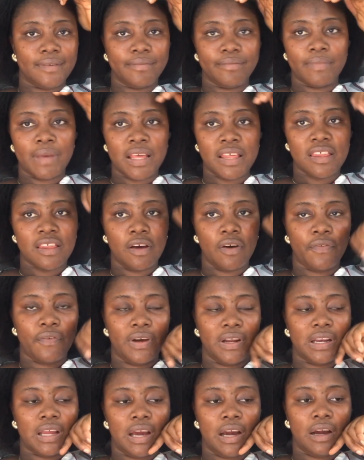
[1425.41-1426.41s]
Myself
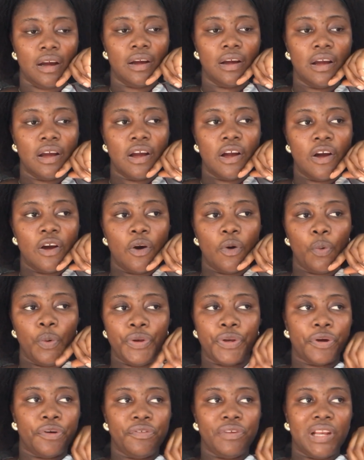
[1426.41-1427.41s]
and her, we
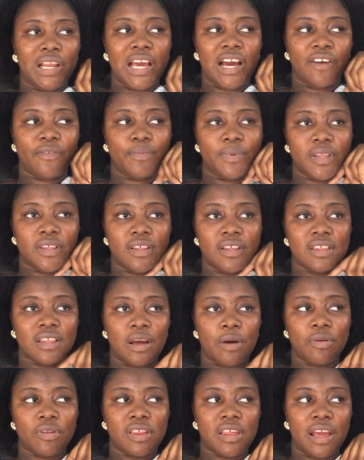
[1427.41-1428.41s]
don't really have business
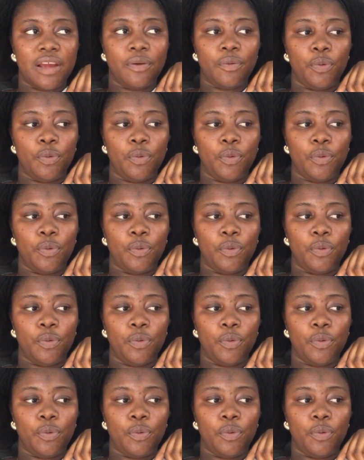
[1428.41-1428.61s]
outside.